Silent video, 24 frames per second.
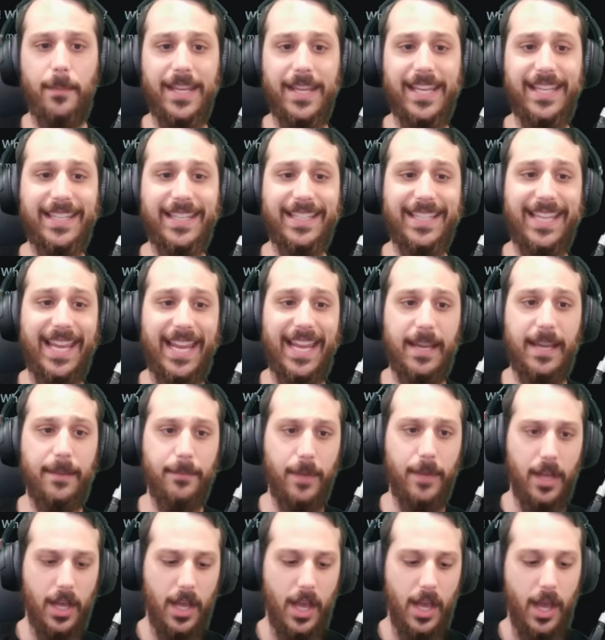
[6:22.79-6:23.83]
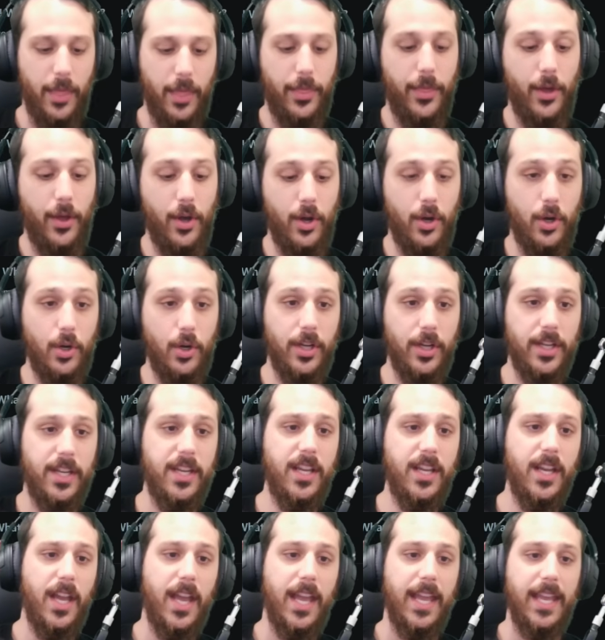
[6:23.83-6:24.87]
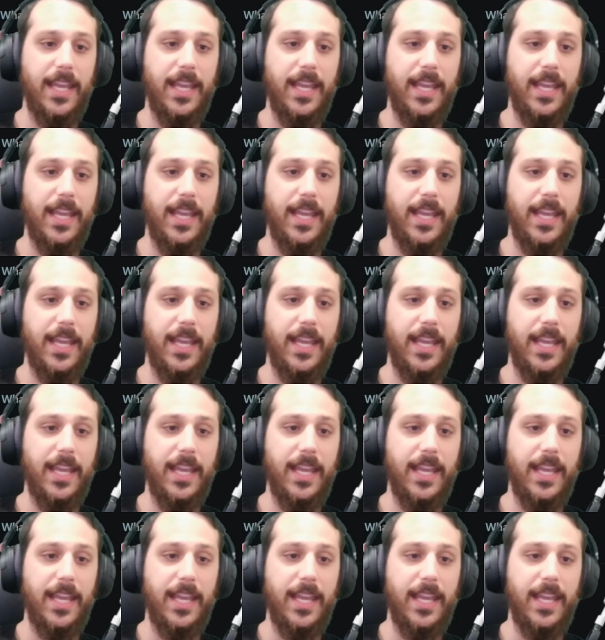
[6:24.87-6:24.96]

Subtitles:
in game the hood